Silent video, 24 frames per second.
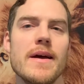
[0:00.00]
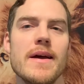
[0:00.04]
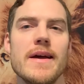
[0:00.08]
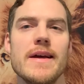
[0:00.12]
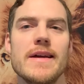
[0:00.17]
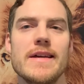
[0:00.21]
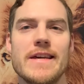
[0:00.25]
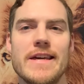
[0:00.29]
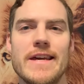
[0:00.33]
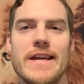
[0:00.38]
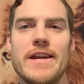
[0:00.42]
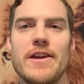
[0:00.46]

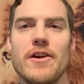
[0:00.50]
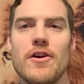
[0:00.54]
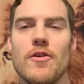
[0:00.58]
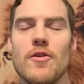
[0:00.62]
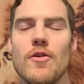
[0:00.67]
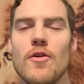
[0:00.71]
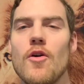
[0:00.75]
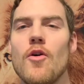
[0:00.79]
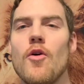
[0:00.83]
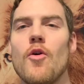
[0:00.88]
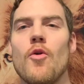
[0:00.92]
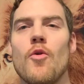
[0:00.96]
keto,
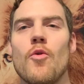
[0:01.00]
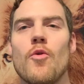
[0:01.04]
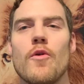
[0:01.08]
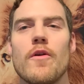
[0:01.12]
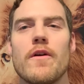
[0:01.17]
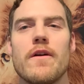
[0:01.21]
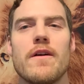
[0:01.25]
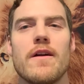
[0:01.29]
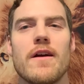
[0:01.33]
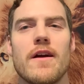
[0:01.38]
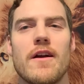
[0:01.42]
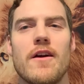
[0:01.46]

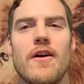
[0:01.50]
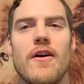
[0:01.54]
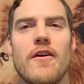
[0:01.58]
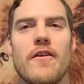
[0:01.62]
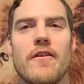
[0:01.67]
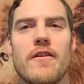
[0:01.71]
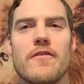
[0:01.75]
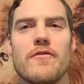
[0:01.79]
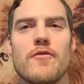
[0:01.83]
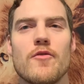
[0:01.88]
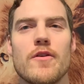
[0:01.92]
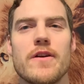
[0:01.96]
or
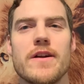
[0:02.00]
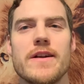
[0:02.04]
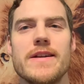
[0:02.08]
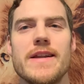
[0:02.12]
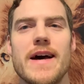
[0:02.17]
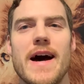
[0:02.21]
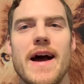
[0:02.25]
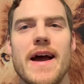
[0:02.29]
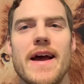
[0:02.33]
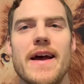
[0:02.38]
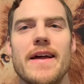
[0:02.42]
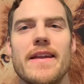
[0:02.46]
carnivore
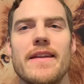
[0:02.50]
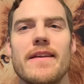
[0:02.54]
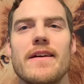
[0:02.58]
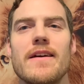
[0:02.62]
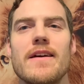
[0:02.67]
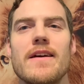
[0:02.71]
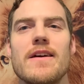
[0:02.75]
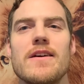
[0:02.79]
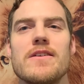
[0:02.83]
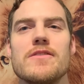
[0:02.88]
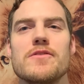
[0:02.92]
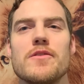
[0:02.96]
diet.
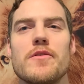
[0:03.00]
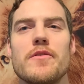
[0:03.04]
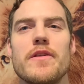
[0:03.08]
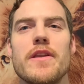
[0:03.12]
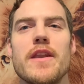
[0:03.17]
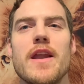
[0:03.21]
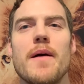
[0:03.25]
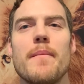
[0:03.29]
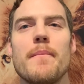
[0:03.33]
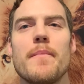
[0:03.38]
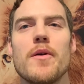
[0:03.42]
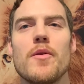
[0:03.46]
So
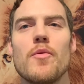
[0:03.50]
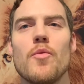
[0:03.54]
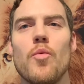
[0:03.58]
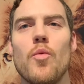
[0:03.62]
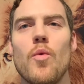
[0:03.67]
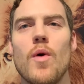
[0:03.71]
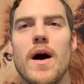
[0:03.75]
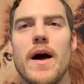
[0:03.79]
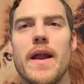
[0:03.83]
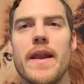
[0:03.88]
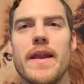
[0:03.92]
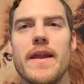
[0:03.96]
number
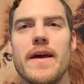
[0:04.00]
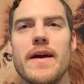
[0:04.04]
1,